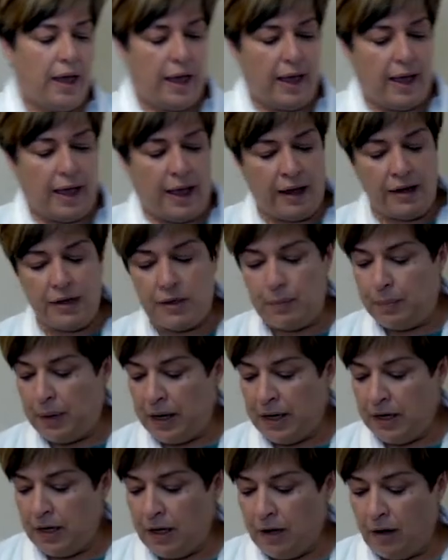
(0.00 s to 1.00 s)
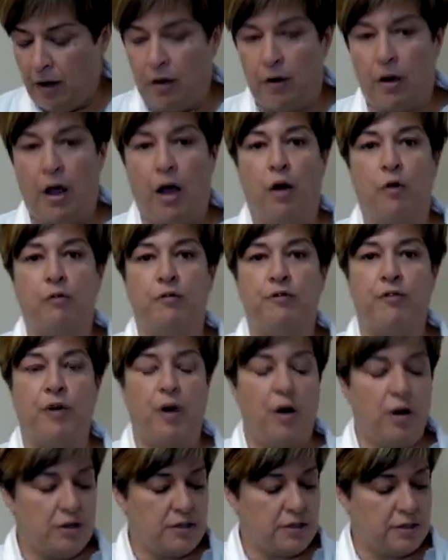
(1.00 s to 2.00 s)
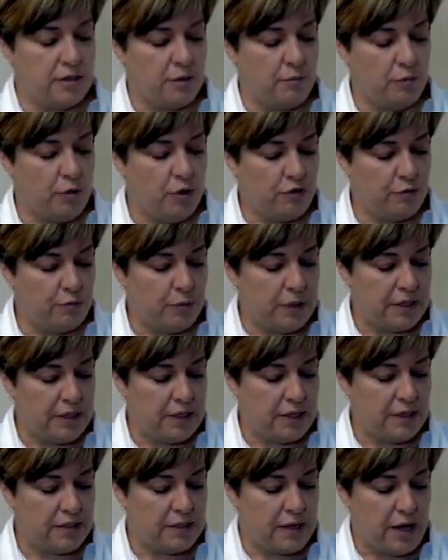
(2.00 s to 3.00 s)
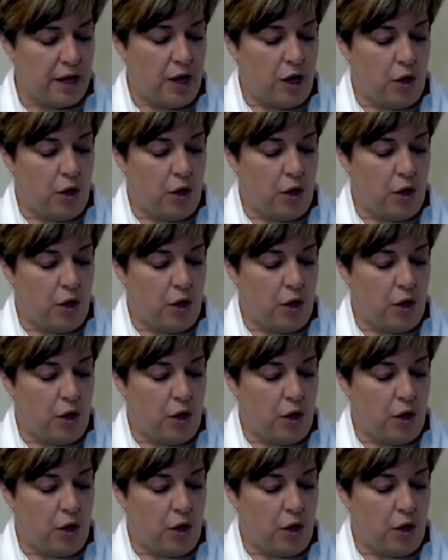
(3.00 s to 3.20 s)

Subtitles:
And depending on how fast the movement is,